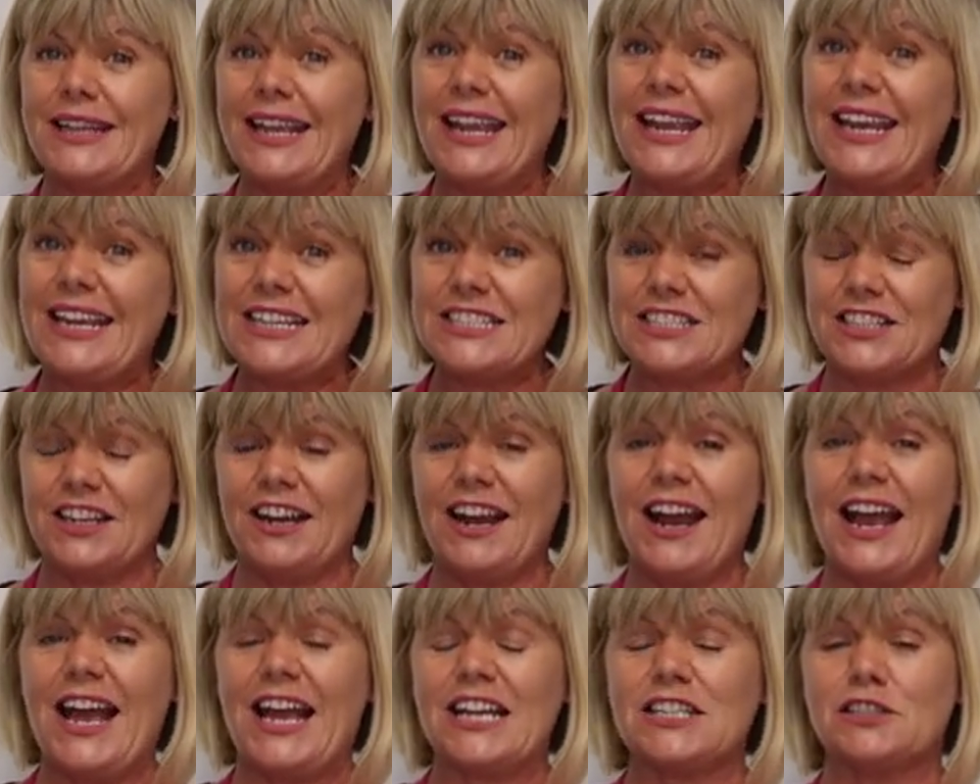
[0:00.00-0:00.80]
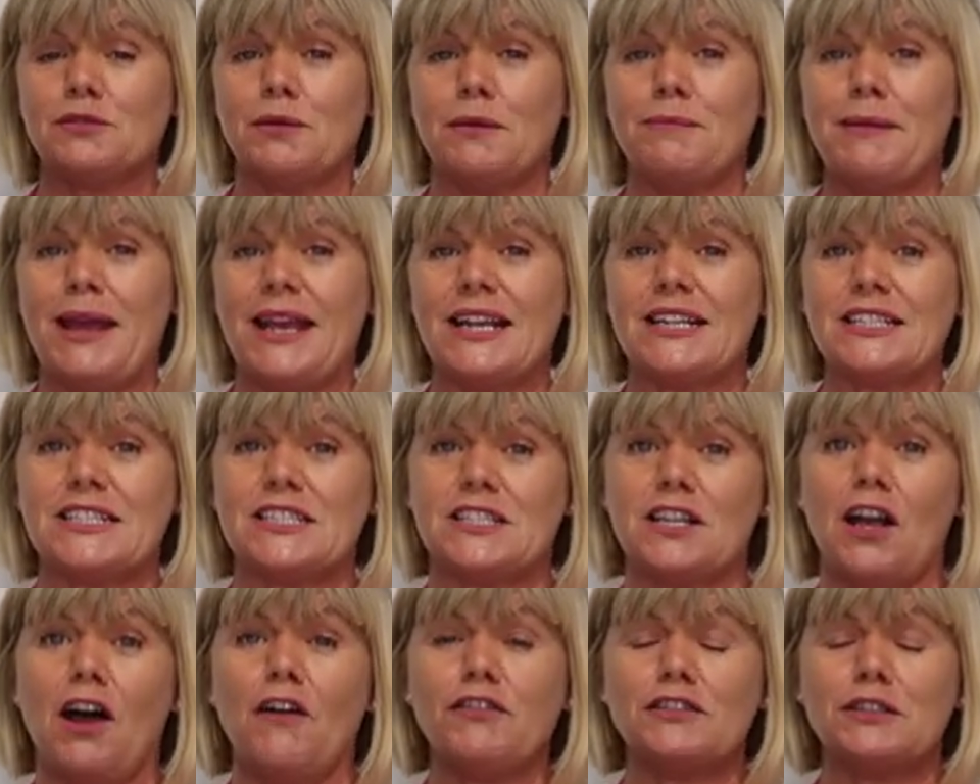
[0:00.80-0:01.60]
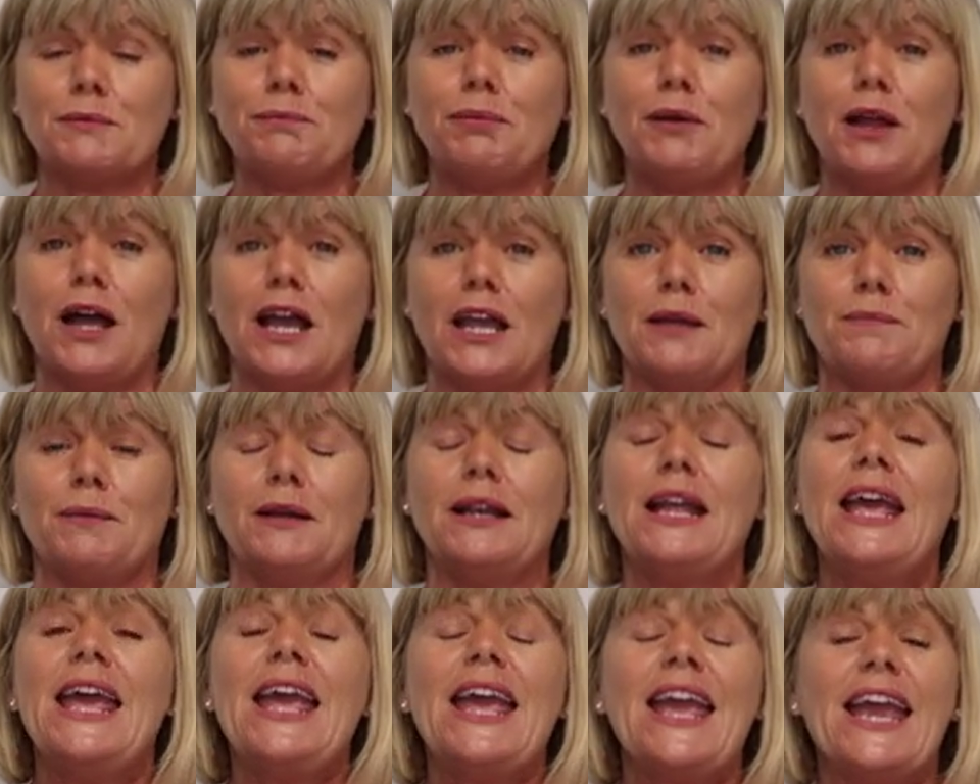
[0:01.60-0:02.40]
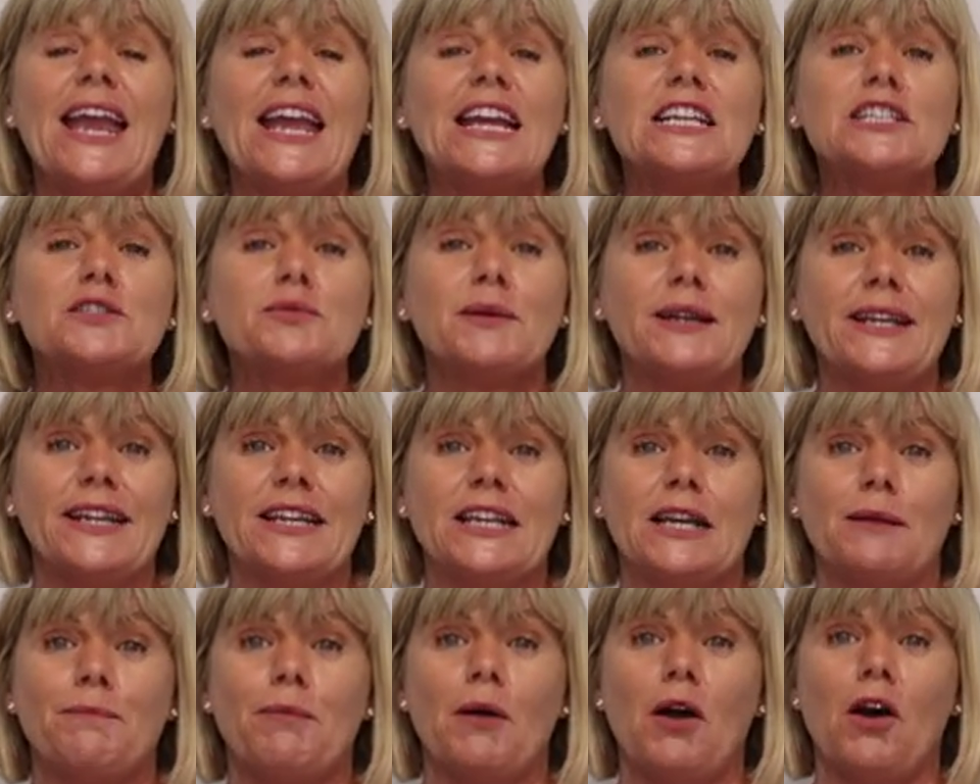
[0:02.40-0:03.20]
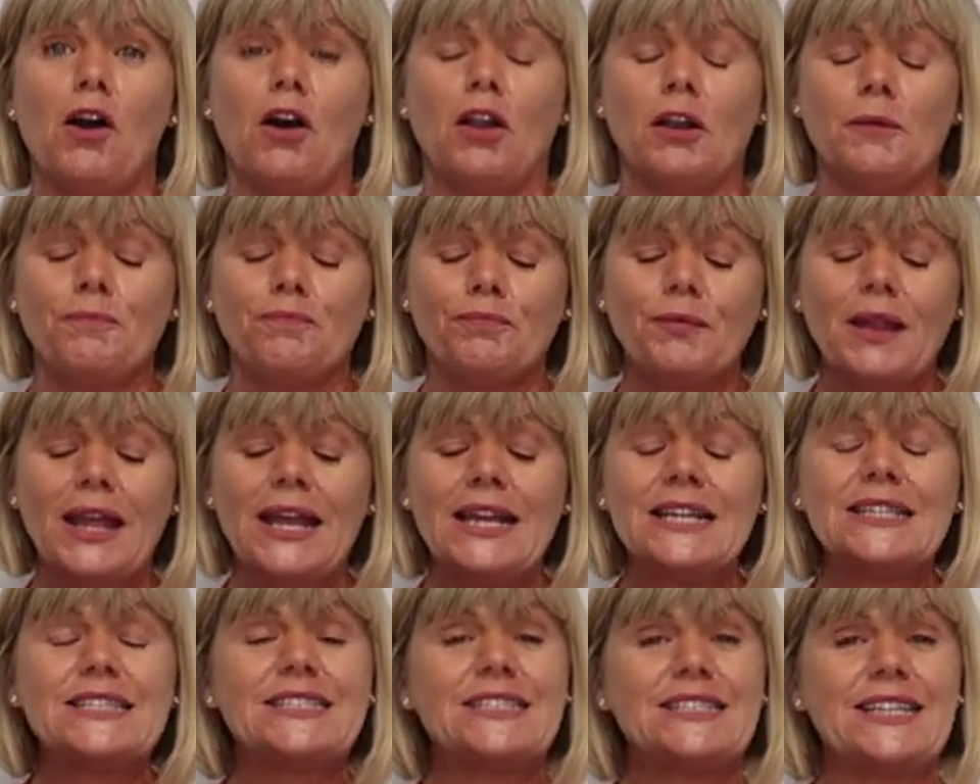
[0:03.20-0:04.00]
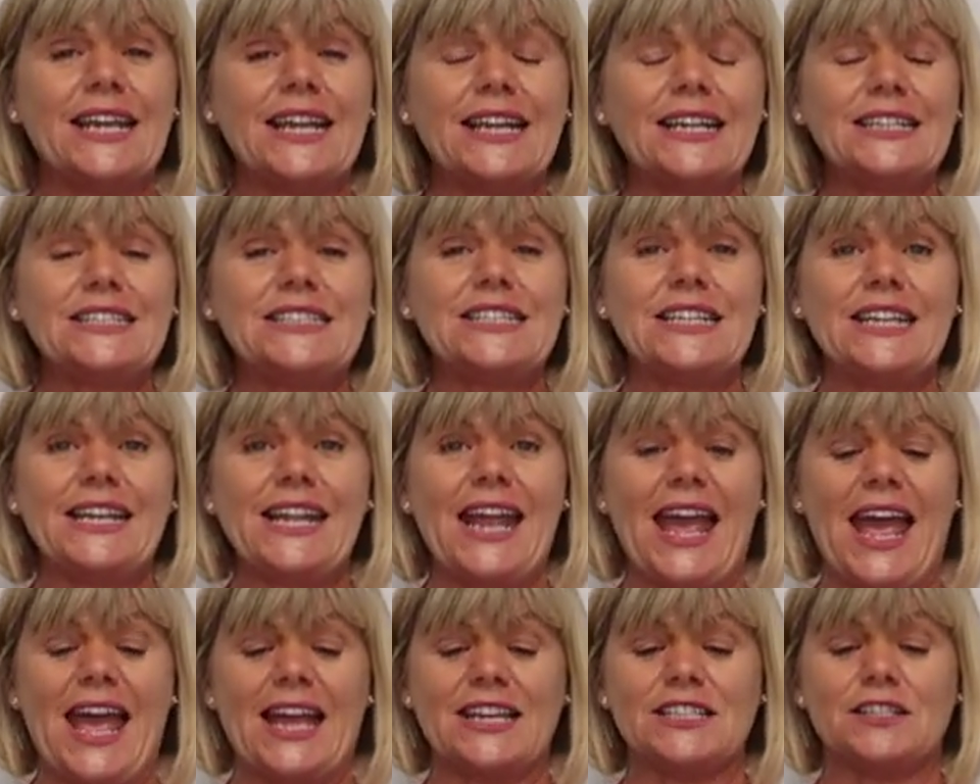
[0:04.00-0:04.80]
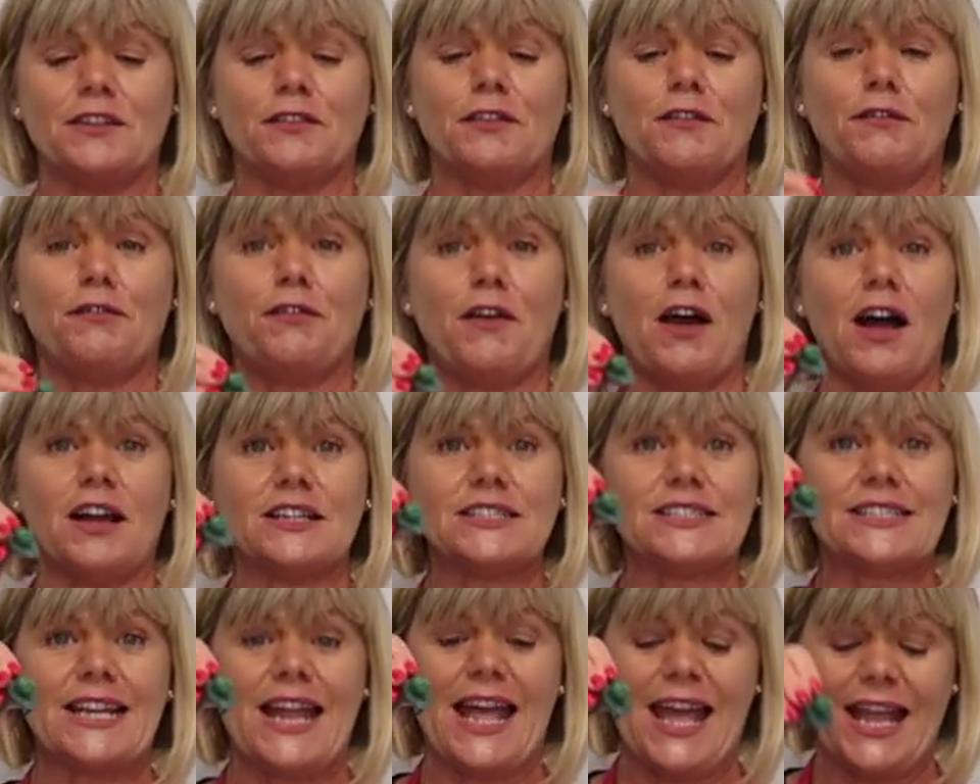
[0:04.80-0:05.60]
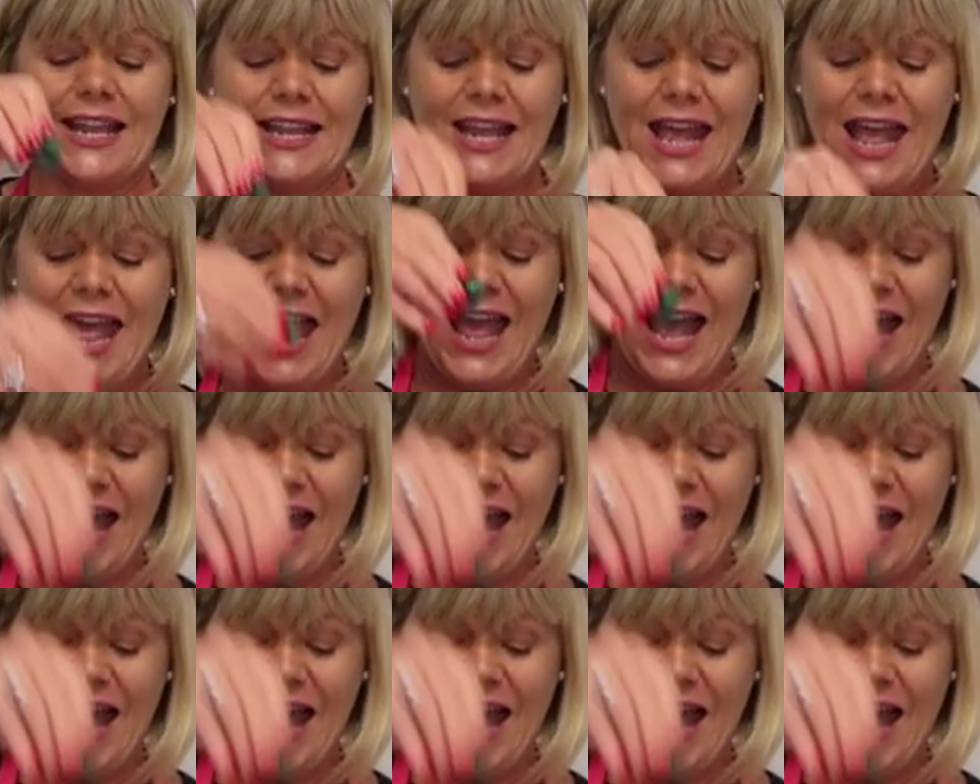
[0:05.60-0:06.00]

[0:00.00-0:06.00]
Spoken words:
The heat of your hands will make it soft and pliable into a little ball, stick it to the end of the frog's leg,